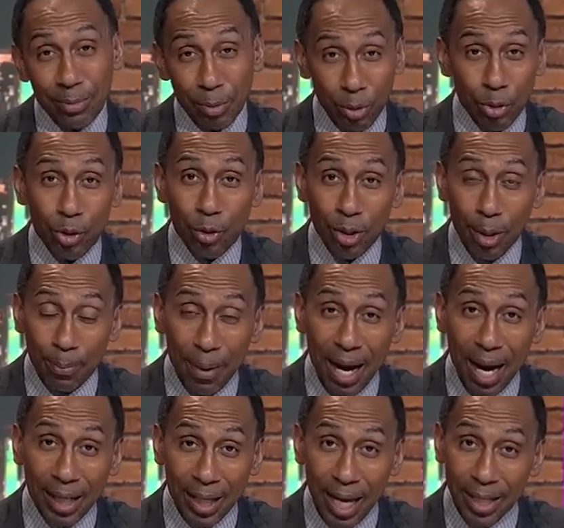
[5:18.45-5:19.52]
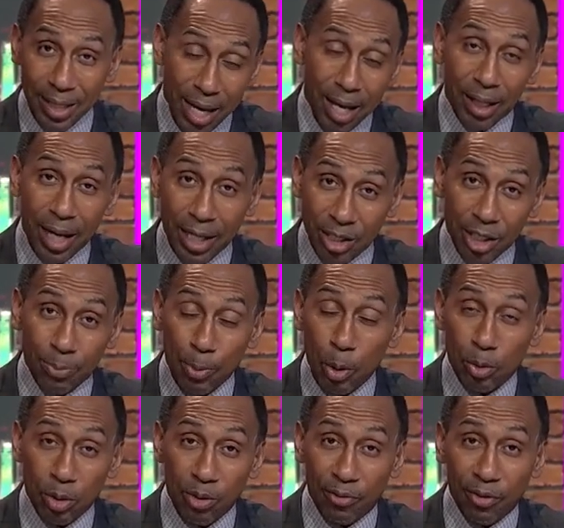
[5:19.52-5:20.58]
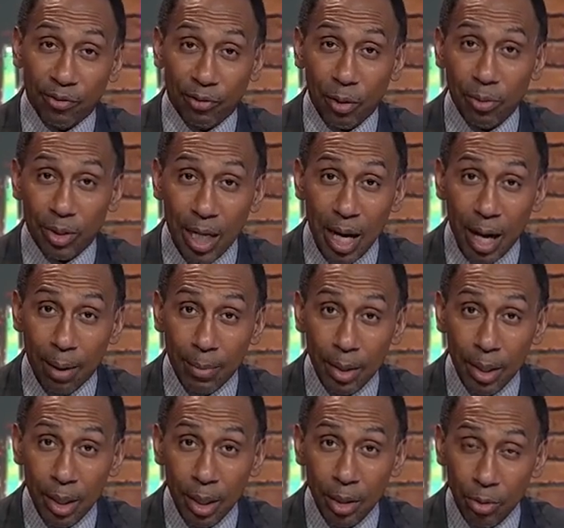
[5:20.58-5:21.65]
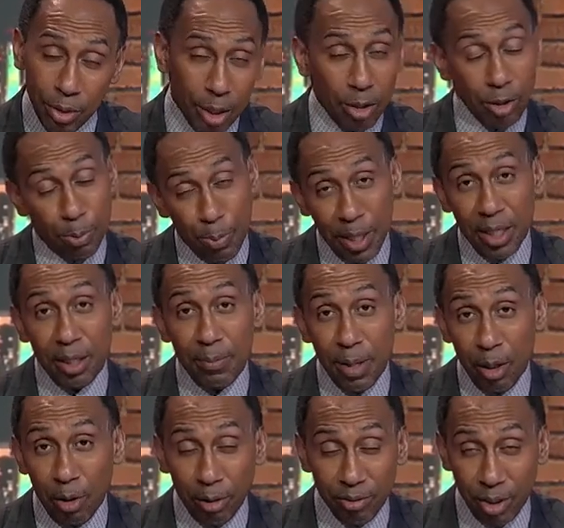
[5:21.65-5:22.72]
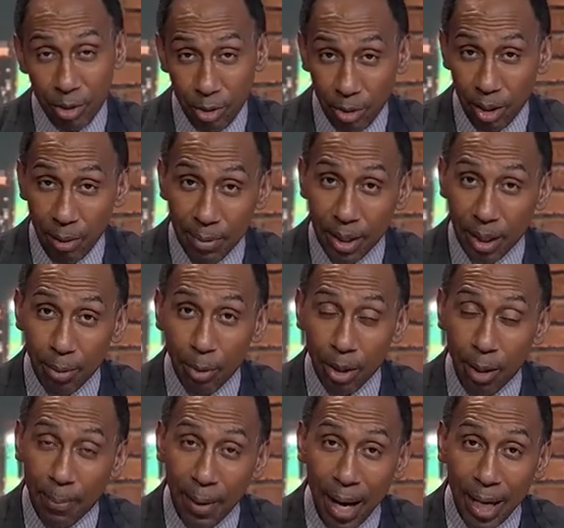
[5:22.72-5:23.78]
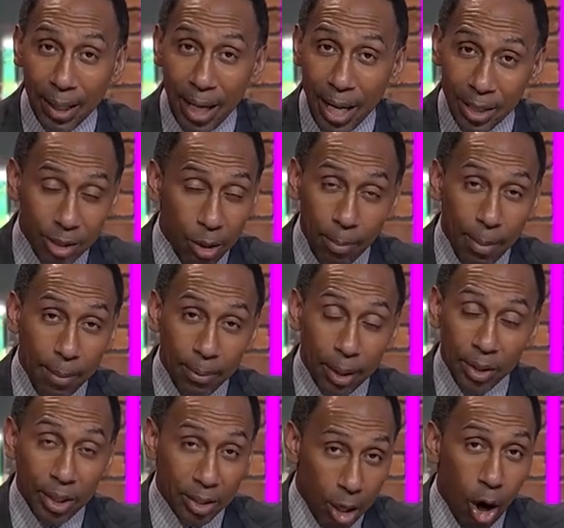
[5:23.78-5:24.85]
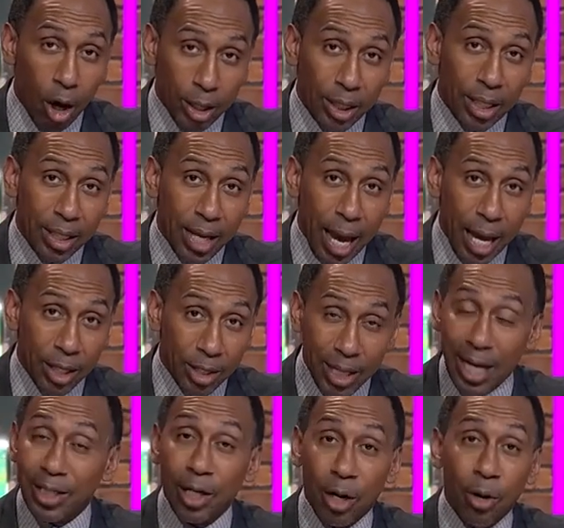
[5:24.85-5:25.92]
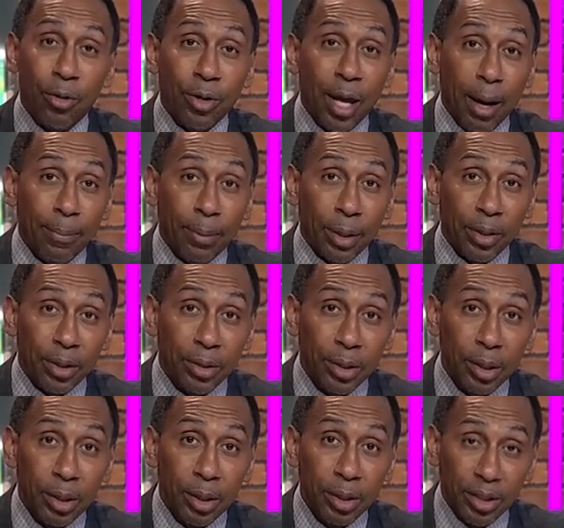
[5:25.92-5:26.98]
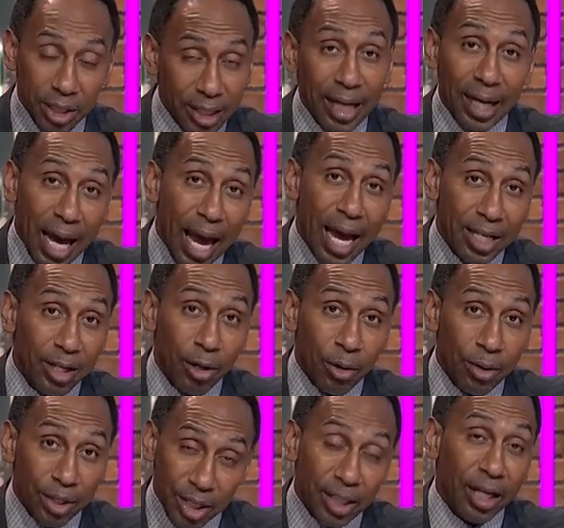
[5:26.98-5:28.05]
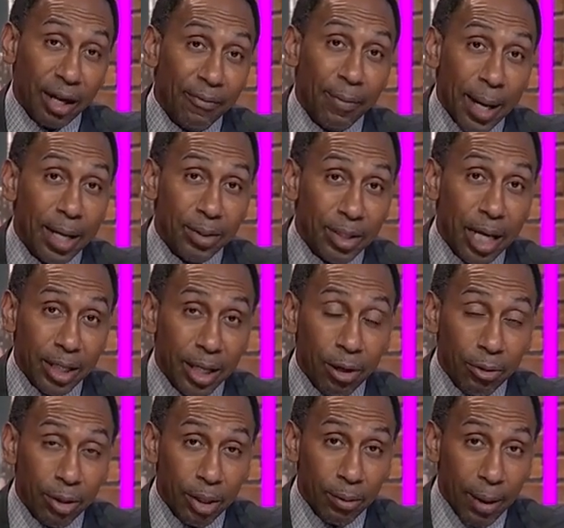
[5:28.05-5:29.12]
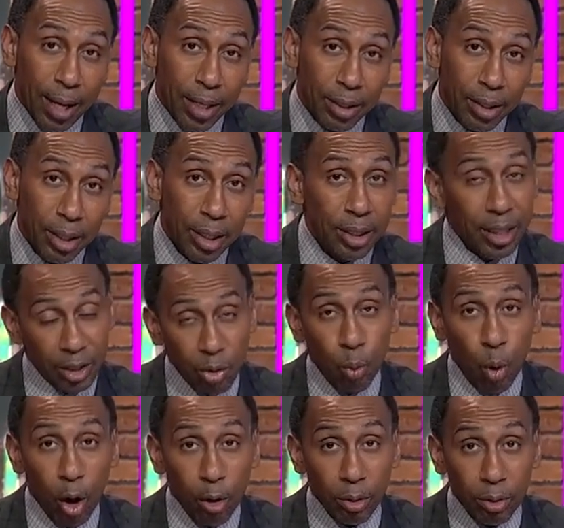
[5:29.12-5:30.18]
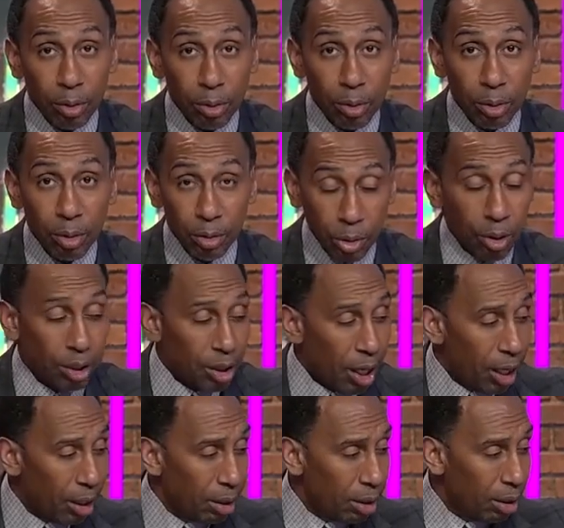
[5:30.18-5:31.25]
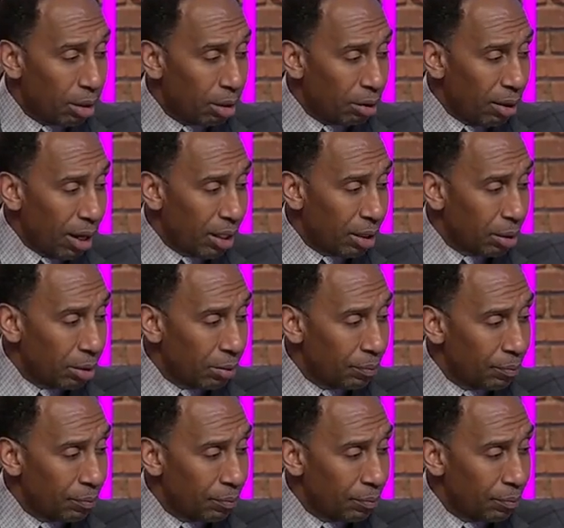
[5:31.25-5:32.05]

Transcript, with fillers: Okay. I'm gonna join your podcast. Hell, I just spoke to you for the first time. You think you're speaking to me, and all of a sudden you're gonna get me to come on your podcast? No, my brother, it's harder than that. You got to earn that, brother. Yeah. Just like I had to earn it. Just like everybody else had to earn it. All right. Get to work. Yes, sir. Thank you, man. You're the GOAT. Later.